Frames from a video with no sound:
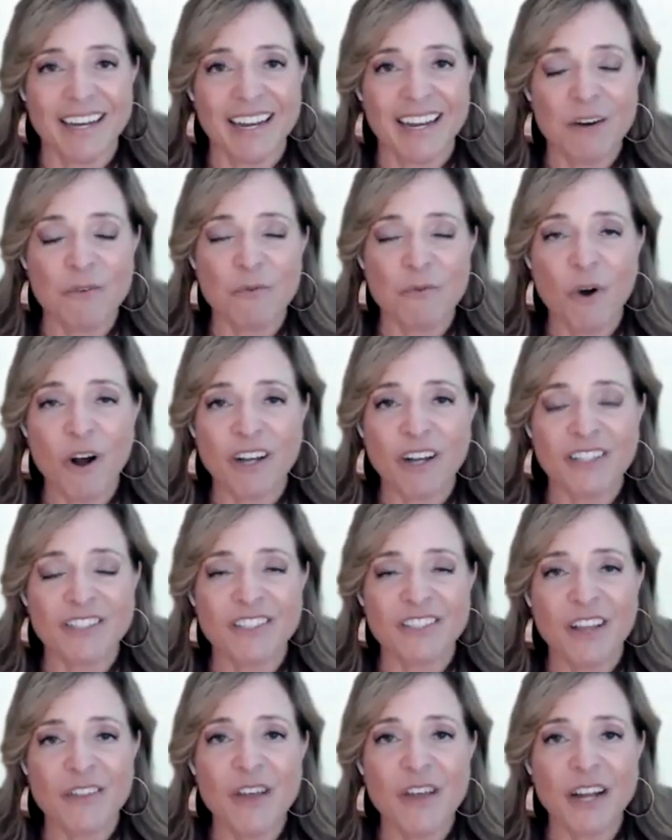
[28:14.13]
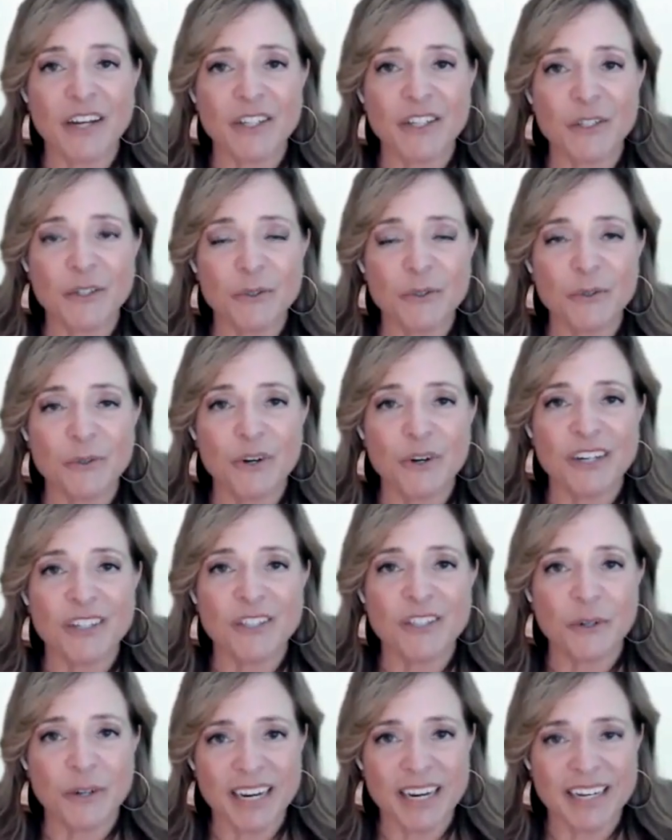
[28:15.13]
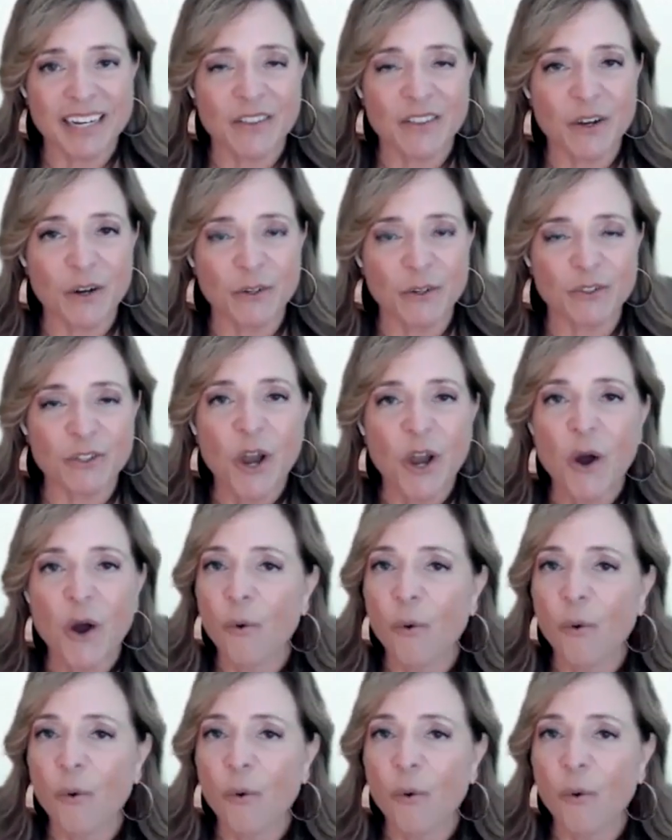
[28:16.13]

it was that you created those.